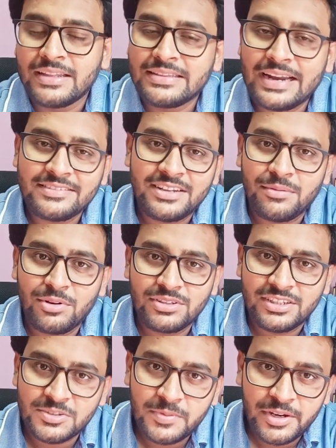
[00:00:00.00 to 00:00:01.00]
That's it about
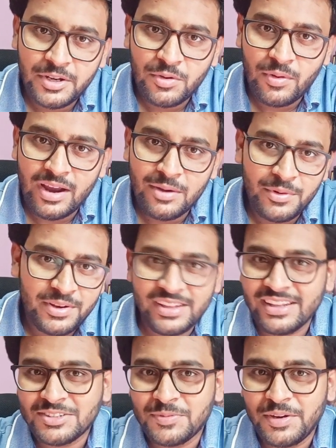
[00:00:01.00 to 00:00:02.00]
this video. I'll be meeting in
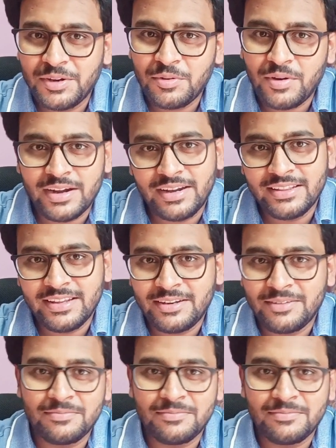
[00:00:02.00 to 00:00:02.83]
the next video. Until then,